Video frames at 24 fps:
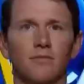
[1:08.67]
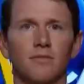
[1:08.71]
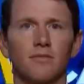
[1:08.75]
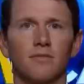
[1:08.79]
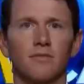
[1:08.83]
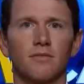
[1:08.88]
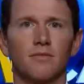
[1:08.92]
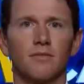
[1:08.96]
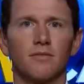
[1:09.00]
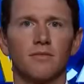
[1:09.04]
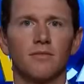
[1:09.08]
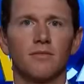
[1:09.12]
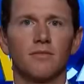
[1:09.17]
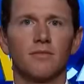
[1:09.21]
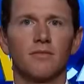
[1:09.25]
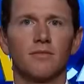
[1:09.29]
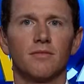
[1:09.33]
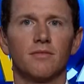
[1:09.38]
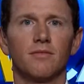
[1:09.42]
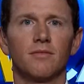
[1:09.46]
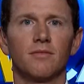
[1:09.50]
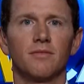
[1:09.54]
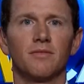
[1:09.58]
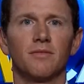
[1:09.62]

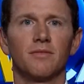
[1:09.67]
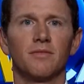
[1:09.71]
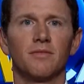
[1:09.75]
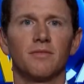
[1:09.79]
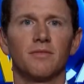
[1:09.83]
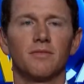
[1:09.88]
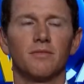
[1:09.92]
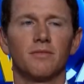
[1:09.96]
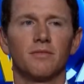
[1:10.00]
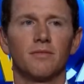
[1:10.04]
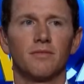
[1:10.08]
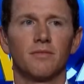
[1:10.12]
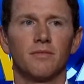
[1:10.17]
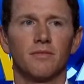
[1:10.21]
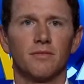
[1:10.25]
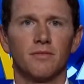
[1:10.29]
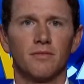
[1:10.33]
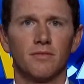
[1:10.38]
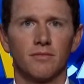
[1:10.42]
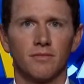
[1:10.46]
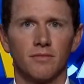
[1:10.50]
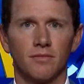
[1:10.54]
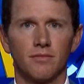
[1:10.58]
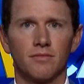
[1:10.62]

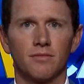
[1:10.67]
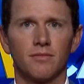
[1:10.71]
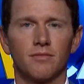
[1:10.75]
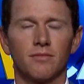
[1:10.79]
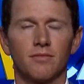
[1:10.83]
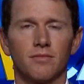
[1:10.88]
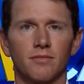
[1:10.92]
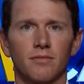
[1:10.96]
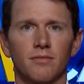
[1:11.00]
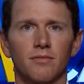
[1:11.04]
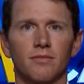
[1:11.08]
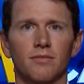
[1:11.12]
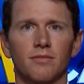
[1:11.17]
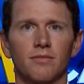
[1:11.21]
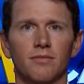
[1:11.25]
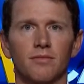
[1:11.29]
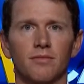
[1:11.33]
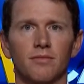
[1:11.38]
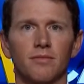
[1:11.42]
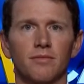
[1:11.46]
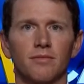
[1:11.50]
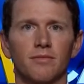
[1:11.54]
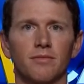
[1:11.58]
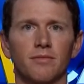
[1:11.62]

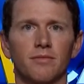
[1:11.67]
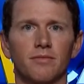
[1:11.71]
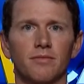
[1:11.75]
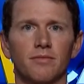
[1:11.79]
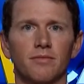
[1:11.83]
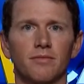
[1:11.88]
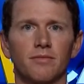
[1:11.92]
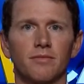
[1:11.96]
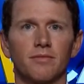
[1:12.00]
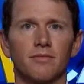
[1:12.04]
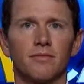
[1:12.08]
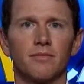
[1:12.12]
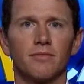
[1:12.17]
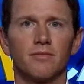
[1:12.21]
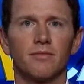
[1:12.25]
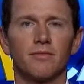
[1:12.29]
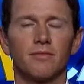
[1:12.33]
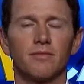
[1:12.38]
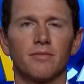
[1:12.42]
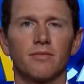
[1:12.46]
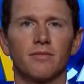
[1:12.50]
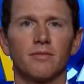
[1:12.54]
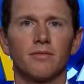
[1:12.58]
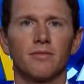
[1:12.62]

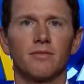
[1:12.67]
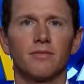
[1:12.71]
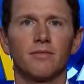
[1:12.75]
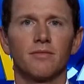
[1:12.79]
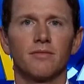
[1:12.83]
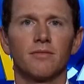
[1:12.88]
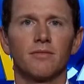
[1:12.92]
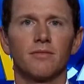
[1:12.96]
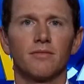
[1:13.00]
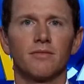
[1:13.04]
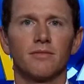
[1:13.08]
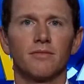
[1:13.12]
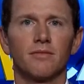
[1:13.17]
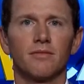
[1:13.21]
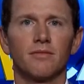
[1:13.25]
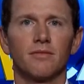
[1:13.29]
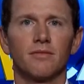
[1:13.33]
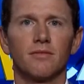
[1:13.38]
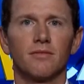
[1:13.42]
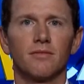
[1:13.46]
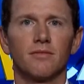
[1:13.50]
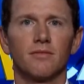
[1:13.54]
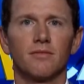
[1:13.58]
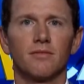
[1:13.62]

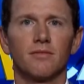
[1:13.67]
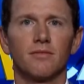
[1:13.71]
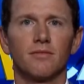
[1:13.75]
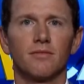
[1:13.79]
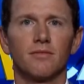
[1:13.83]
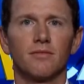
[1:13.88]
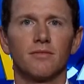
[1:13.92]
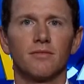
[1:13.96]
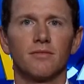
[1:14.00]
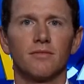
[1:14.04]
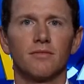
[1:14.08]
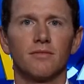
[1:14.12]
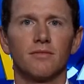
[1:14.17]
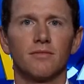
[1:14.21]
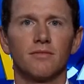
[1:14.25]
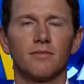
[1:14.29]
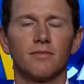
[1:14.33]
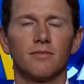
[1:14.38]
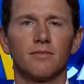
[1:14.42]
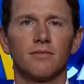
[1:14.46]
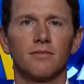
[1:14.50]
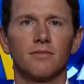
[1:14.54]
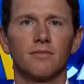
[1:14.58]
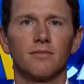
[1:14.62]

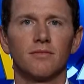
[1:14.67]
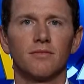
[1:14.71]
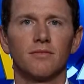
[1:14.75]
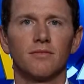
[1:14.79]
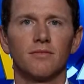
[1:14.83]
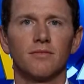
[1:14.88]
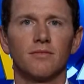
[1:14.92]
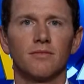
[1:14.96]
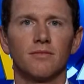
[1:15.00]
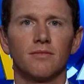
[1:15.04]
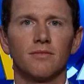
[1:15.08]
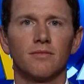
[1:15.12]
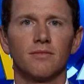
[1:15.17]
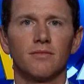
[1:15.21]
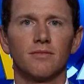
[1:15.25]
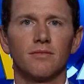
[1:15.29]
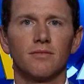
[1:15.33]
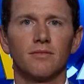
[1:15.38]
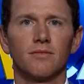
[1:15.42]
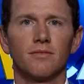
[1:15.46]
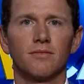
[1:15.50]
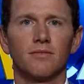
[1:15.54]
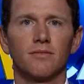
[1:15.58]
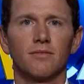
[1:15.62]

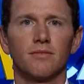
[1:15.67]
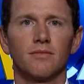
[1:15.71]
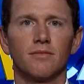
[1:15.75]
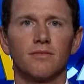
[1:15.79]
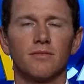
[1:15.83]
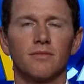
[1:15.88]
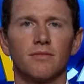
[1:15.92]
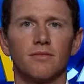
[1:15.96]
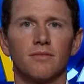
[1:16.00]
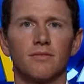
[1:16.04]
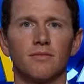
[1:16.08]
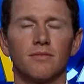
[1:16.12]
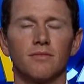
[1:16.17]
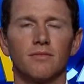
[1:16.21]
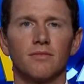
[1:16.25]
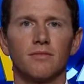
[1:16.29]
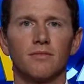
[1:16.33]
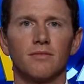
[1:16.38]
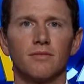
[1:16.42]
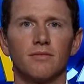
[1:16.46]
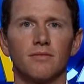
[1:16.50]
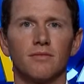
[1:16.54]
[no speech]